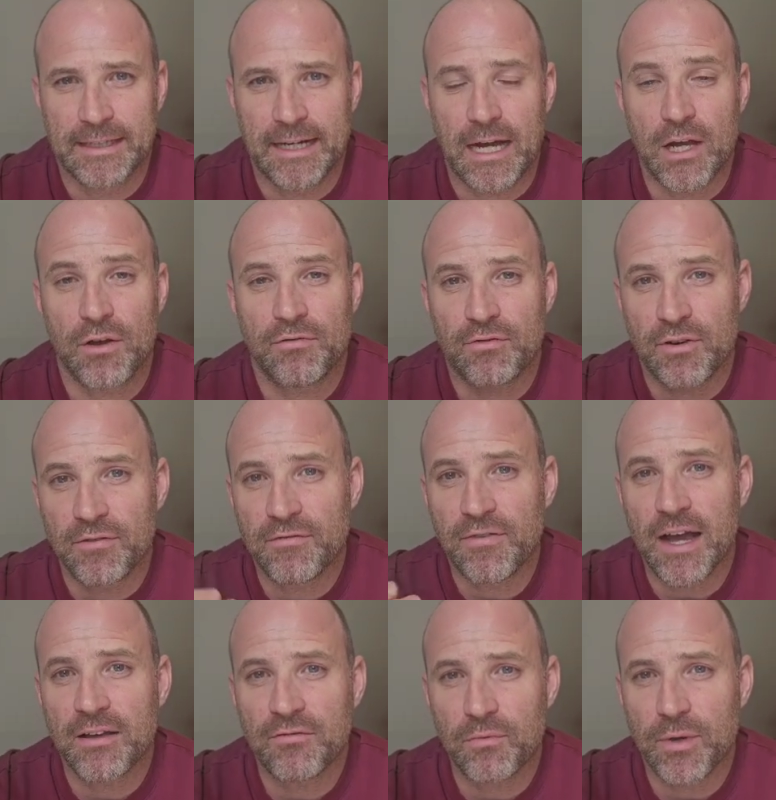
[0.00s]
I offer a
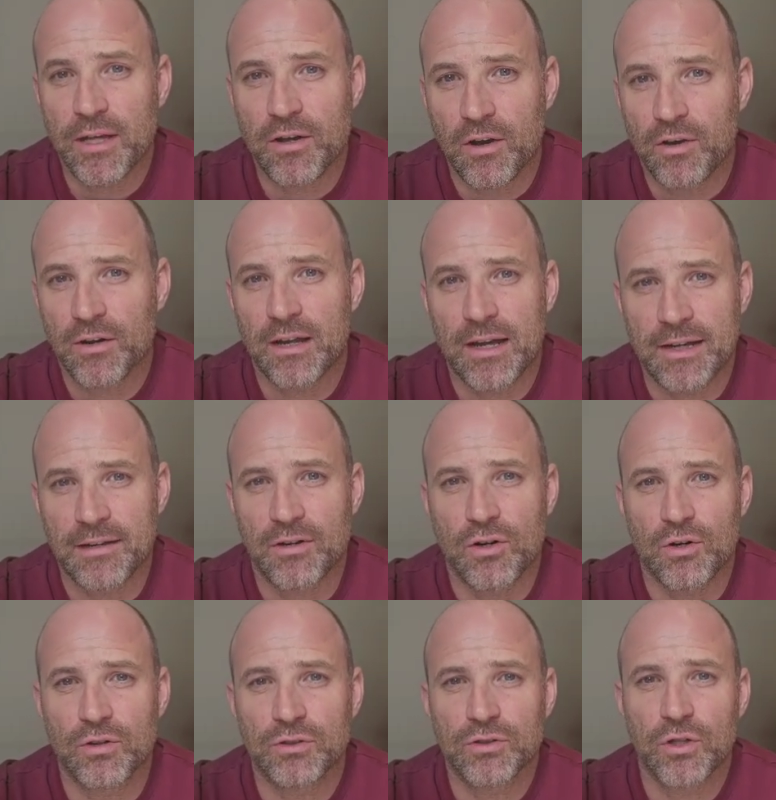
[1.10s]
5-week online
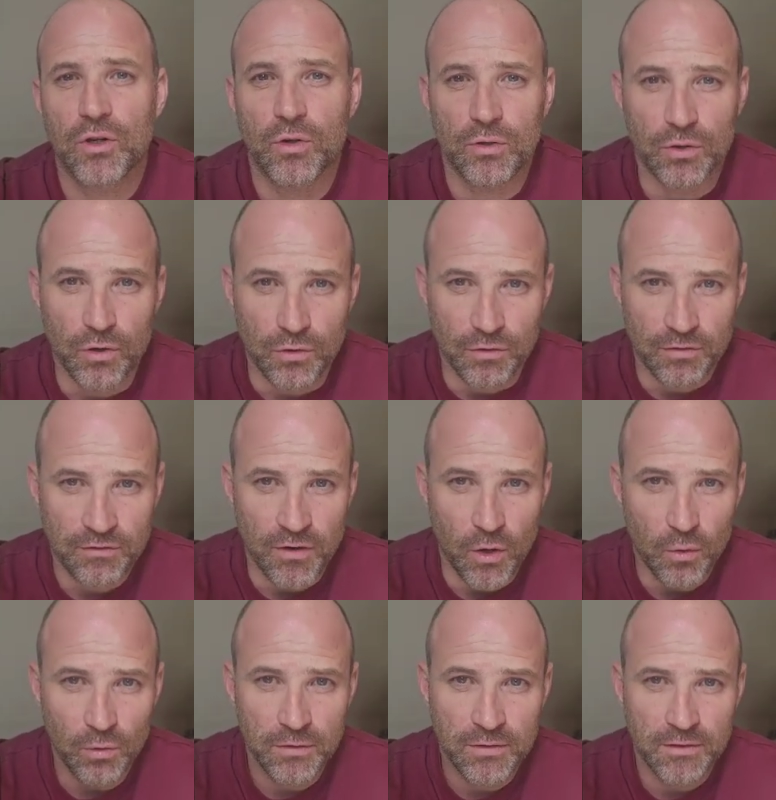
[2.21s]
course called
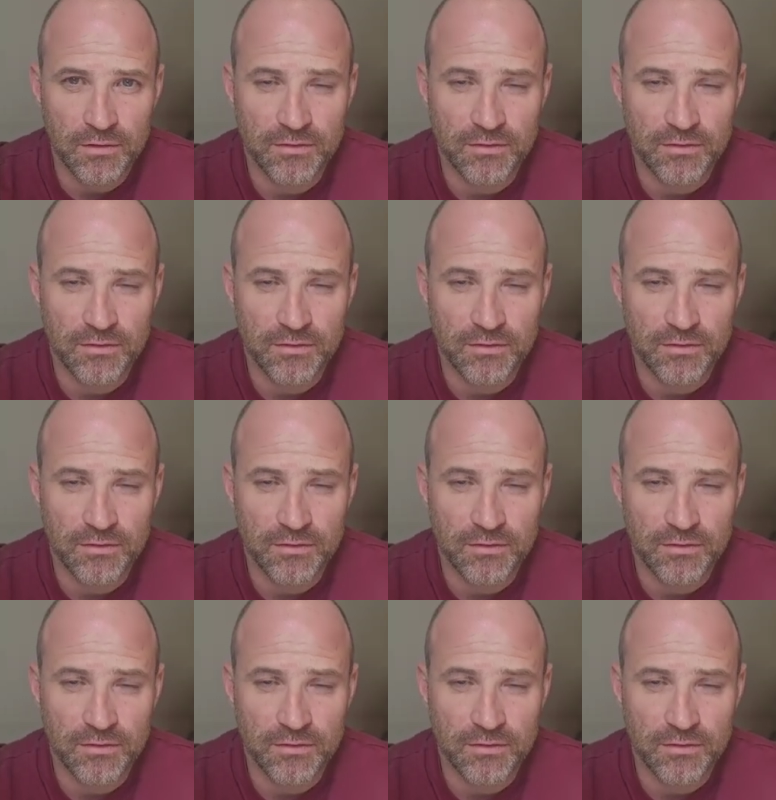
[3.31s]
Unfold